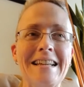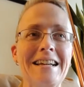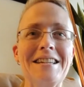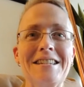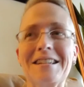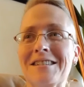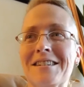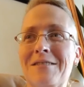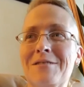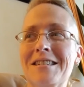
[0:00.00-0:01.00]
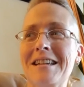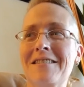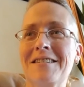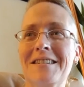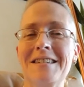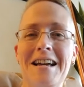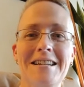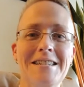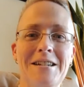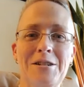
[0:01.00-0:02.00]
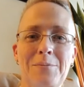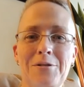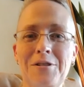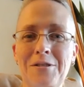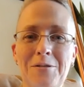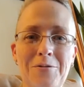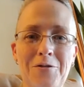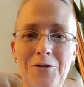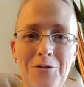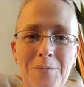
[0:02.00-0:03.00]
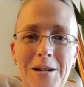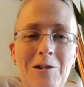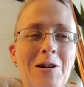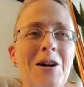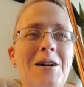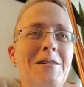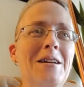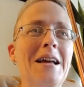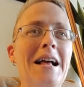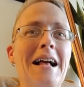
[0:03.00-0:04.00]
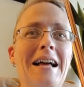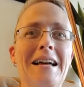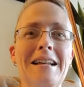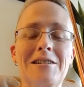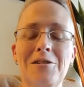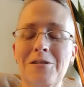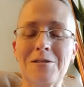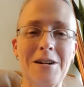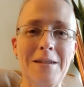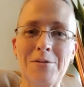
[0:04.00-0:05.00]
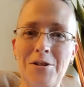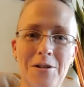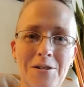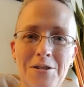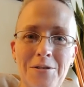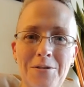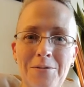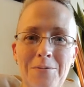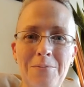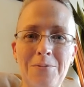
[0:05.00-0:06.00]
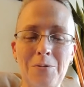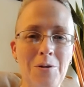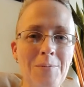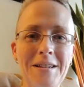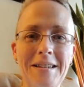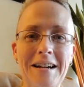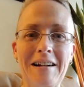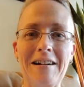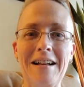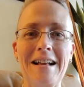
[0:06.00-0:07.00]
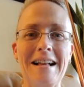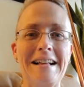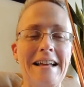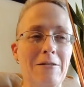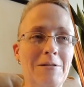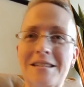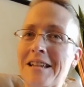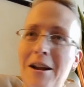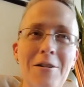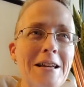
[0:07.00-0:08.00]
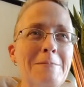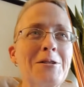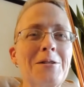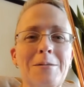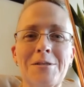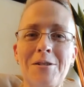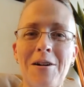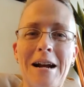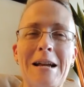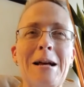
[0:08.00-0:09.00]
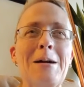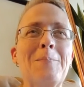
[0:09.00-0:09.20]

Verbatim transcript: I, that's like I was down at the gas station putting the fuel in my car, and, and I took the time to talk to the woman there. I don't want to say her name, too, I'm sorry.